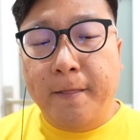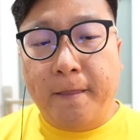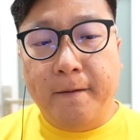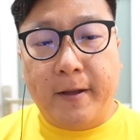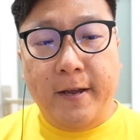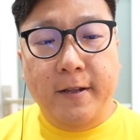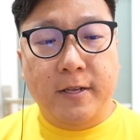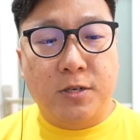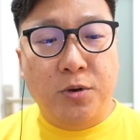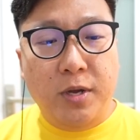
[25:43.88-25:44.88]
Okay,
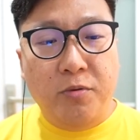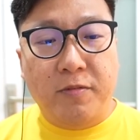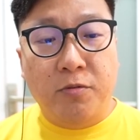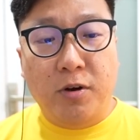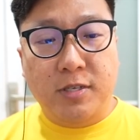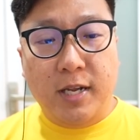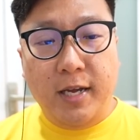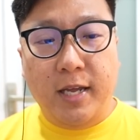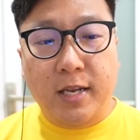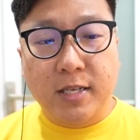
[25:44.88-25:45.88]
let's go ahead with the Rock
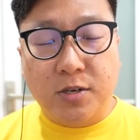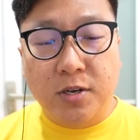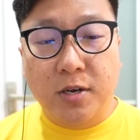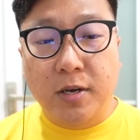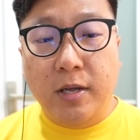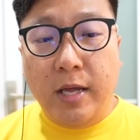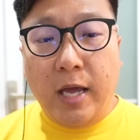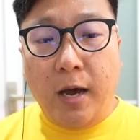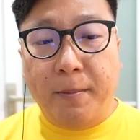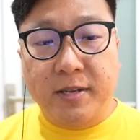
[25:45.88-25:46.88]
Slide, and that's going to
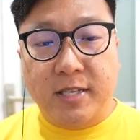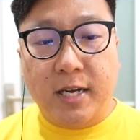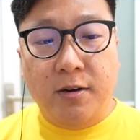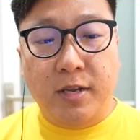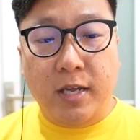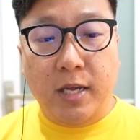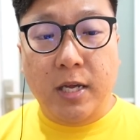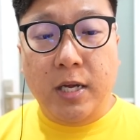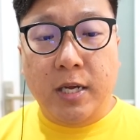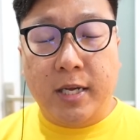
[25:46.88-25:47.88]
help us take out the
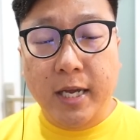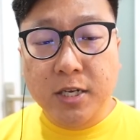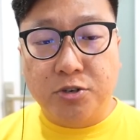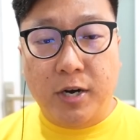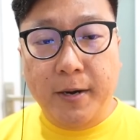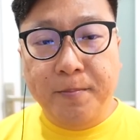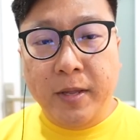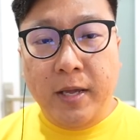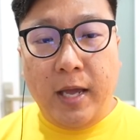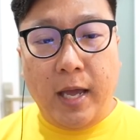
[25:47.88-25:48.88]
Kingdra.
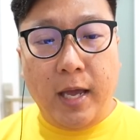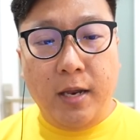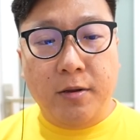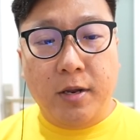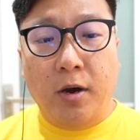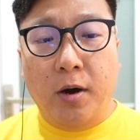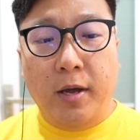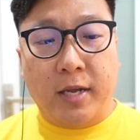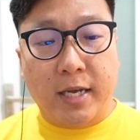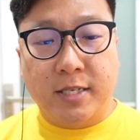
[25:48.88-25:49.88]
And the
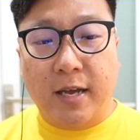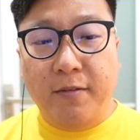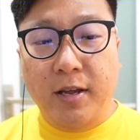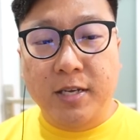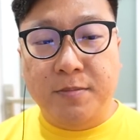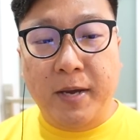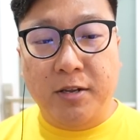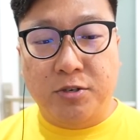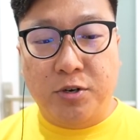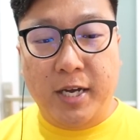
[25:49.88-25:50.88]
Escavalier is back
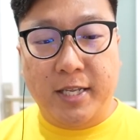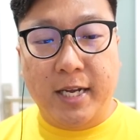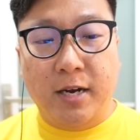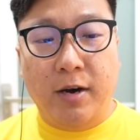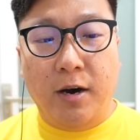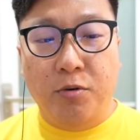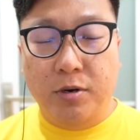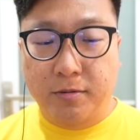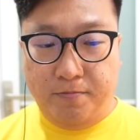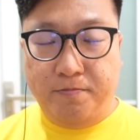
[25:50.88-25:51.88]
to try and take out
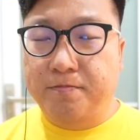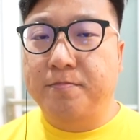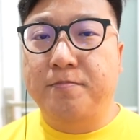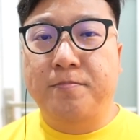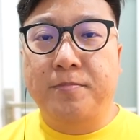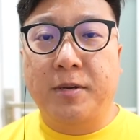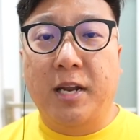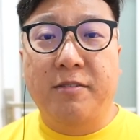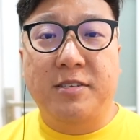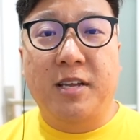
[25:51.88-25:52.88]
our
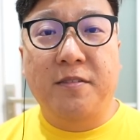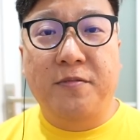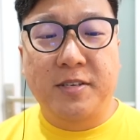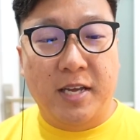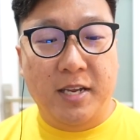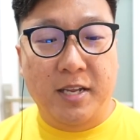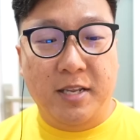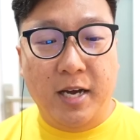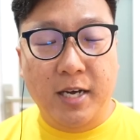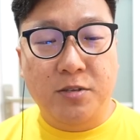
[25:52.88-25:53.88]
Galarian Stunfisk, and
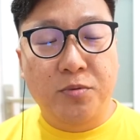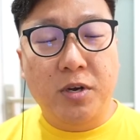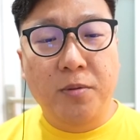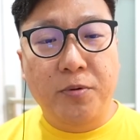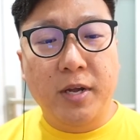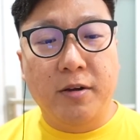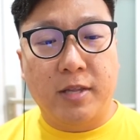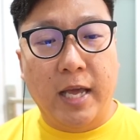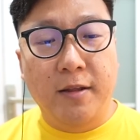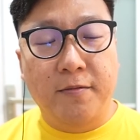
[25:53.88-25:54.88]
it does. So we're going to bring our
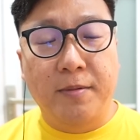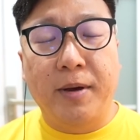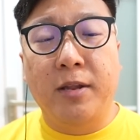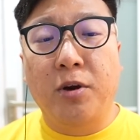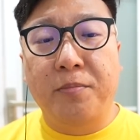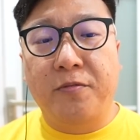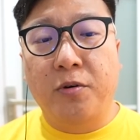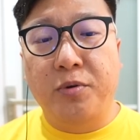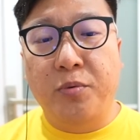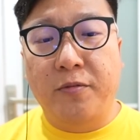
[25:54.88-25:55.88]
Talonflame, but not
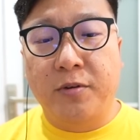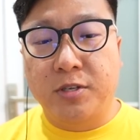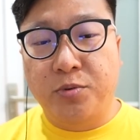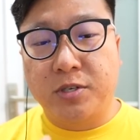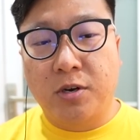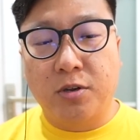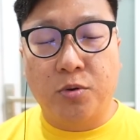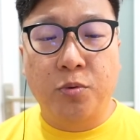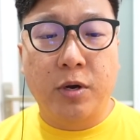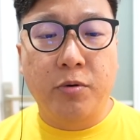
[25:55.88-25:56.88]
before we wait for the switch clock to
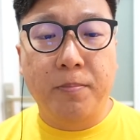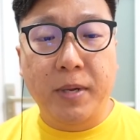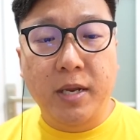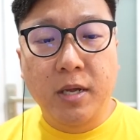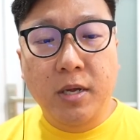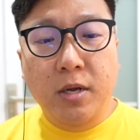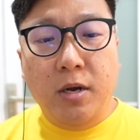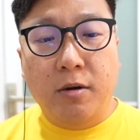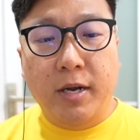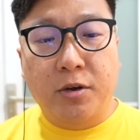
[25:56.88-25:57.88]
cool down a bit.
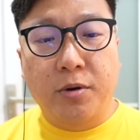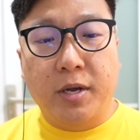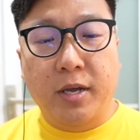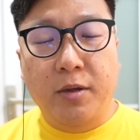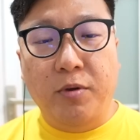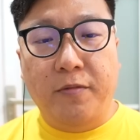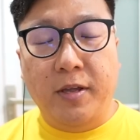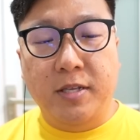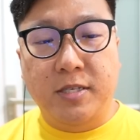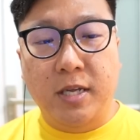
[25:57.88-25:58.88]
Alright, going ahead with
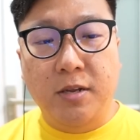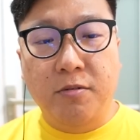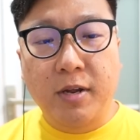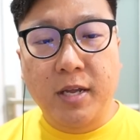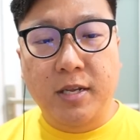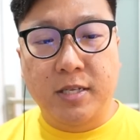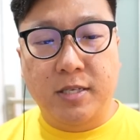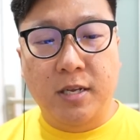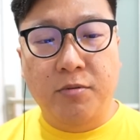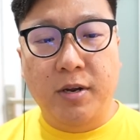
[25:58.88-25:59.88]

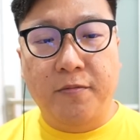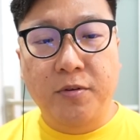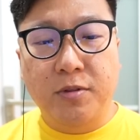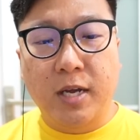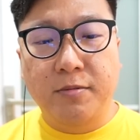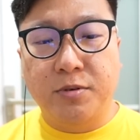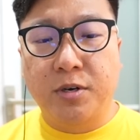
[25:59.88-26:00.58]
Incinerate a few times.